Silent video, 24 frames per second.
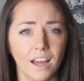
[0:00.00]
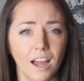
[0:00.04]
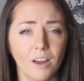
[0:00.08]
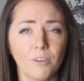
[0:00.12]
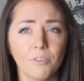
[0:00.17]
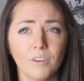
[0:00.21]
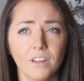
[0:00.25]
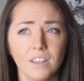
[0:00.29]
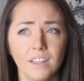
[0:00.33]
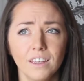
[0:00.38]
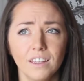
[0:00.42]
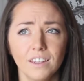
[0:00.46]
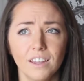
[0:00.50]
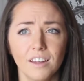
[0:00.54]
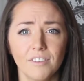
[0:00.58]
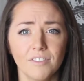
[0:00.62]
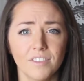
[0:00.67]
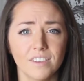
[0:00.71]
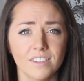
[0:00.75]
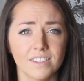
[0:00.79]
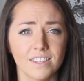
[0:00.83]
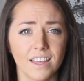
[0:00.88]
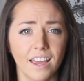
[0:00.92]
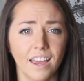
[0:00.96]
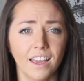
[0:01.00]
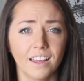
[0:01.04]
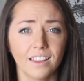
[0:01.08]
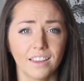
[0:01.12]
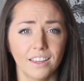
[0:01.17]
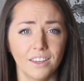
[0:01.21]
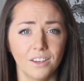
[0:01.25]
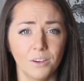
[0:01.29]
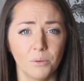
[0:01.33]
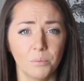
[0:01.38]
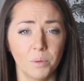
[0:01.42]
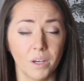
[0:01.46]
I really love the saying
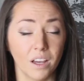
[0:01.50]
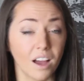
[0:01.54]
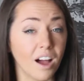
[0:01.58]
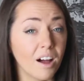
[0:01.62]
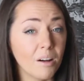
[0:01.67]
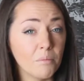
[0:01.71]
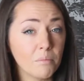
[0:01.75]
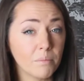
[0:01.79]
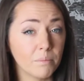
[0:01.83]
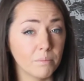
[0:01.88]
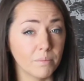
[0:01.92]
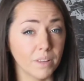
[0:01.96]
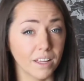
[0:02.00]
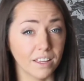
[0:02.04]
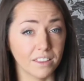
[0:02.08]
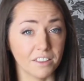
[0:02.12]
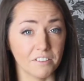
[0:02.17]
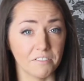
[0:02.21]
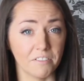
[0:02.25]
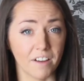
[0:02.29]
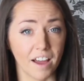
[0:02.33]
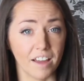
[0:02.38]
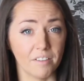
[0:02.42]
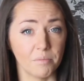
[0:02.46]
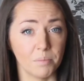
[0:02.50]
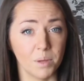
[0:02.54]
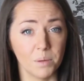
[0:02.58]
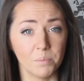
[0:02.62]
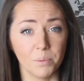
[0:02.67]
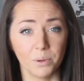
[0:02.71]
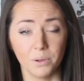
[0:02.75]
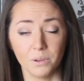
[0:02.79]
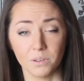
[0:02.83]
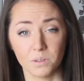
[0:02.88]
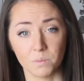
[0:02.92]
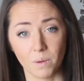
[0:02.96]
that you become like the 5
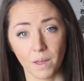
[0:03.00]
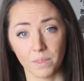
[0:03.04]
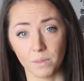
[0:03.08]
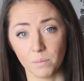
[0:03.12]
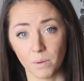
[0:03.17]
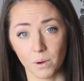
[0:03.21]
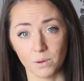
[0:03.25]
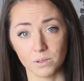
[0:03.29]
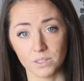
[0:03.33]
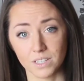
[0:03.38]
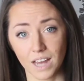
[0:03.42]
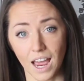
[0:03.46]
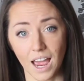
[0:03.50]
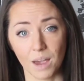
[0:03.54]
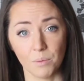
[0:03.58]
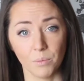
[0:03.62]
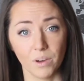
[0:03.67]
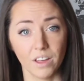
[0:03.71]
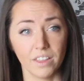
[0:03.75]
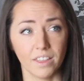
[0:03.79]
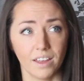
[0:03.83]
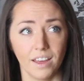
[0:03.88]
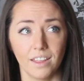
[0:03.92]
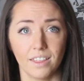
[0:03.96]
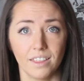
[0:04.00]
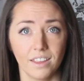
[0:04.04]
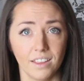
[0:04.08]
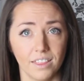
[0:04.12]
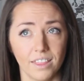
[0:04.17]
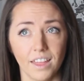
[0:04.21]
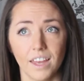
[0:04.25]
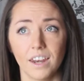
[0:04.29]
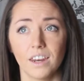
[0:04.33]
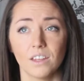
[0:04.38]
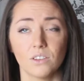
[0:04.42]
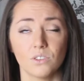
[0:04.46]
people you spend the most time with. I think
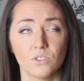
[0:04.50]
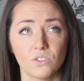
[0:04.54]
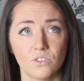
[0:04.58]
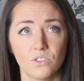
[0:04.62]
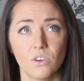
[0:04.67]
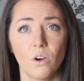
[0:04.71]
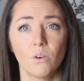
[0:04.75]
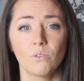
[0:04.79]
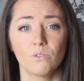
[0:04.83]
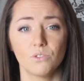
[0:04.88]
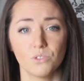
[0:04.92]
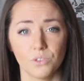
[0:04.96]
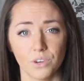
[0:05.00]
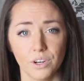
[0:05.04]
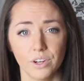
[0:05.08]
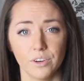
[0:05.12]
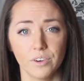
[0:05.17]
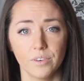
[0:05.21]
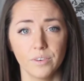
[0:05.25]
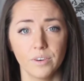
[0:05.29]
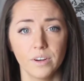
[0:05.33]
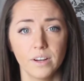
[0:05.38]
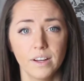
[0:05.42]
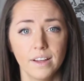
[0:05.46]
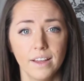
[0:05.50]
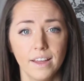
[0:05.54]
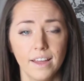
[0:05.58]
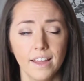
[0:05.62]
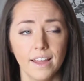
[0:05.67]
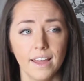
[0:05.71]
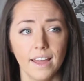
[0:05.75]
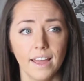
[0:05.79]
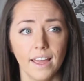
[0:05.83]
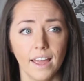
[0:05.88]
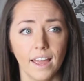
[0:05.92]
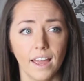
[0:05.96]
that is so true.
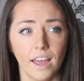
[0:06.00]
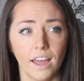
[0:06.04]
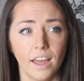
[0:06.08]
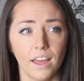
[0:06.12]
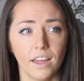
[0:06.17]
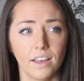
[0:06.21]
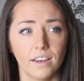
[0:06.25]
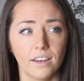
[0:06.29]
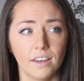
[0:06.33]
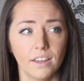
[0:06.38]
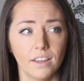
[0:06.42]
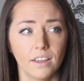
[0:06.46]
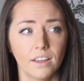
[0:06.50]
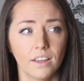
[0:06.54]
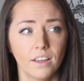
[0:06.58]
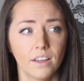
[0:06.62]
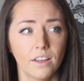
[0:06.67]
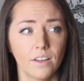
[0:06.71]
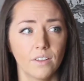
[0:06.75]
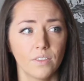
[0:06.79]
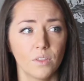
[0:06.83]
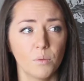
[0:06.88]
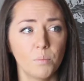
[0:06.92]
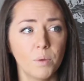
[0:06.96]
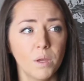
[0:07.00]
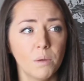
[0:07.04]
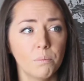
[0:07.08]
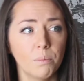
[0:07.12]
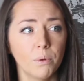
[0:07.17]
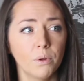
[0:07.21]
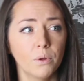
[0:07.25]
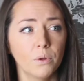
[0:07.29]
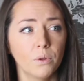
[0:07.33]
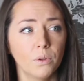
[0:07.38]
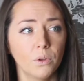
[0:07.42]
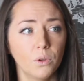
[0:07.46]
And the
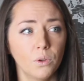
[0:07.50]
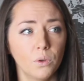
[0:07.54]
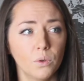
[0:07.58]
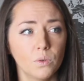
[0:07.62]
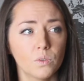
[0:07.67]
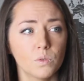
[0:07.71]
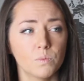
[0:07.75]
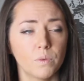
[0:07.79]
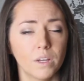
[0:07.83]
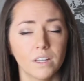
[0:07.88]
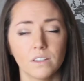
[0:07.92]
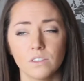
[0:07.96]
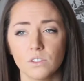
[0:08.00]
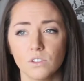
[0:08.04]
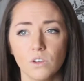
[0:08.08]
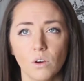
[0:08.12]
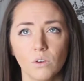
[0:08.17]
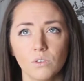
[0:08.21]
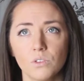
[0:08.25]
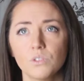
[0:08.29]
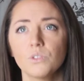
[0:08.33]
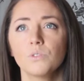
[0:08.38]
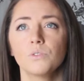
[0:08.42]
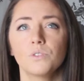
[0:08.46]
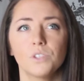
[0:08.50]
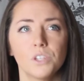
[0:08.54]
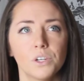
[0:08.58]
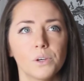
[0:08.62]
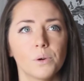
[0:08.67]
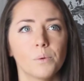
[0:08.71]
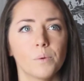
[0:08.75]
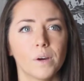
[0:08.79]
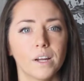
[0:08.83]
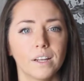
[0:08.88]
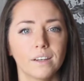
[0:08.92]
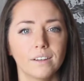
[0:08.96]
people it's so true
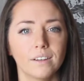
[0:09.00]
too.